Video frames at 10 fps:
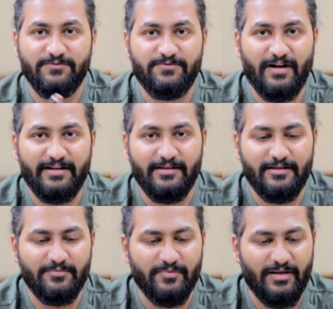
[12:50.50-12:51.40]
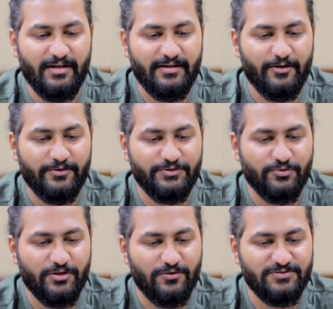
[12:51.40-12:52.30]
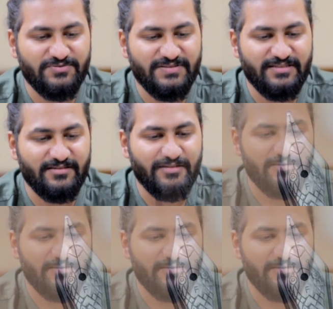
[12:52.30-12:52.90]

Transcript: with a fine nib, and you can also see the